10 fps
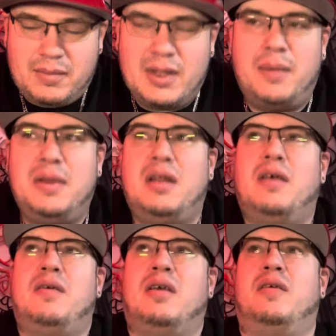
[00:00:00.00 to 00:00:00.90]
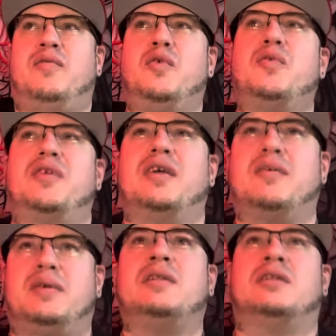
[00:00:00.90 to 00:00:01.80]
I mean, if you think of
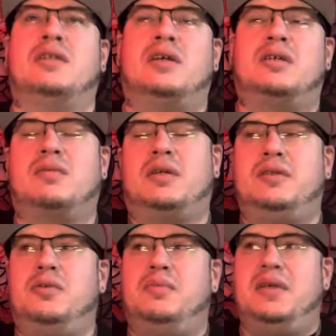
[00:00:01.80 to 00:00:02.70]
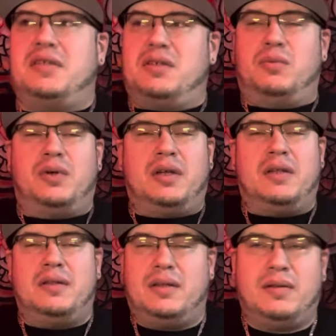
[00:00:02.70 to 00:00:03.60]
it in the long run, you meet someone
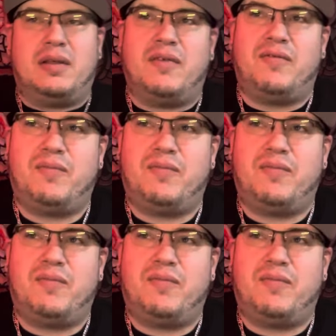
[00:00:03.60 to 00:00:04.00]
and they,